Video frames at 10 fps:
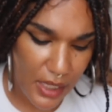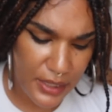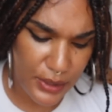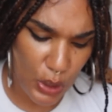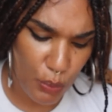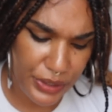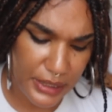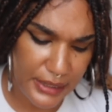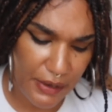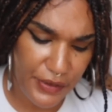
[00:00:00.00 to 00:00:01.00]
And so with
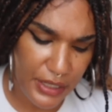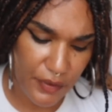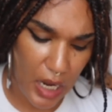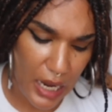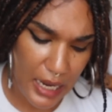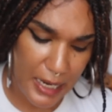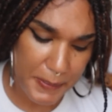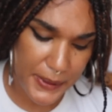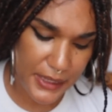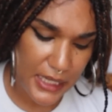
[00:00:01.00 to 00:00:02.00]
the Seven of
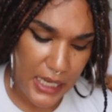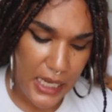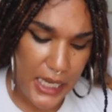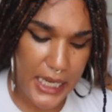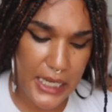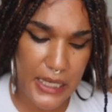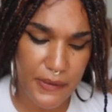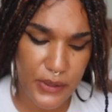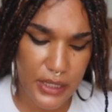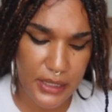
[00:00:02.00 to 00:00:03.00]
Cups, it
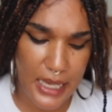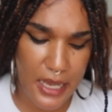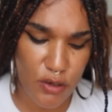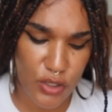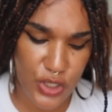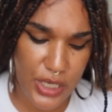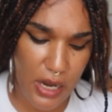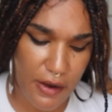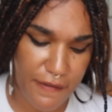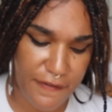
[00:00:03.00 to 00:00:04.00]
gives this
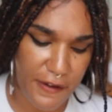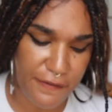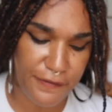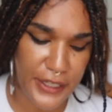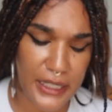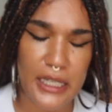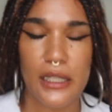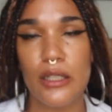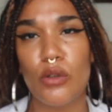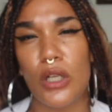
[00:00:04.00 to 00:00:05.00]
energy of feeling a
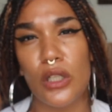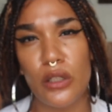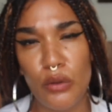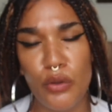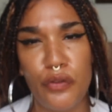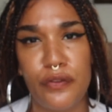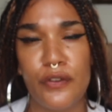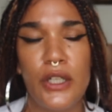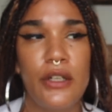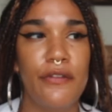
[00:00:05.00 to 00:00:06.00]
little
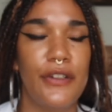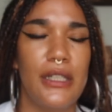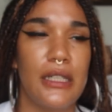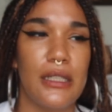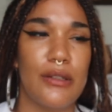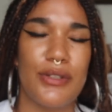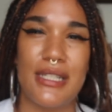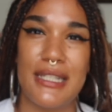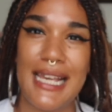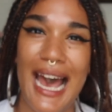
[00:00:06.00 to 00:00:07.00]
aloof, feeling a little
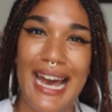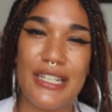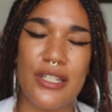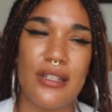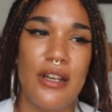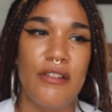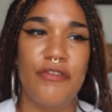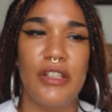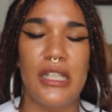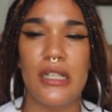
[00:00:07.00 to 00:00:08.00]
detached,
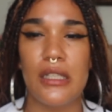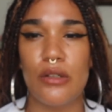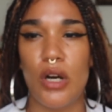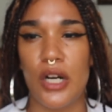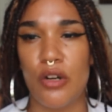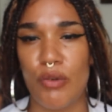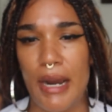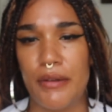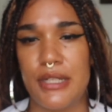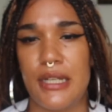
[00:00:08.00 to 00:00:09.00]
feeling a little
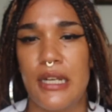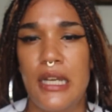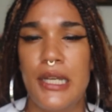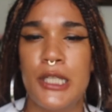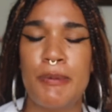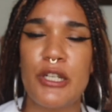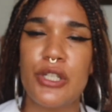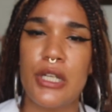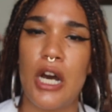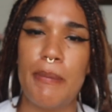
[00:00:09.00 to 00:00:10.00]
ungrounded,
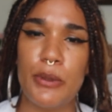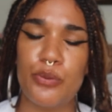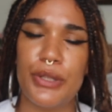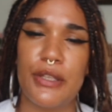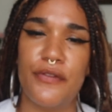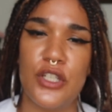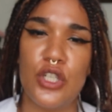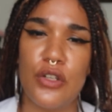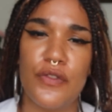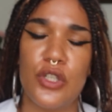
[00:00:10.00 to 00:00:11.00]
especially coupled with the
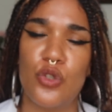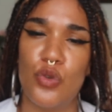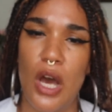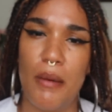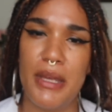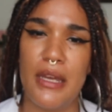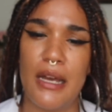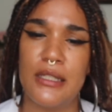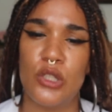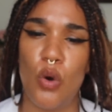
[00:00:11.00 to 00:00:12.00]
vision of the tsunami
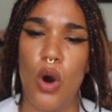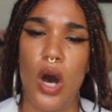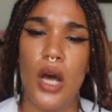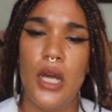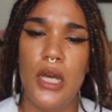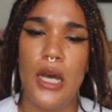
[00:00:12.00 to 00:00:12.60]
I saw,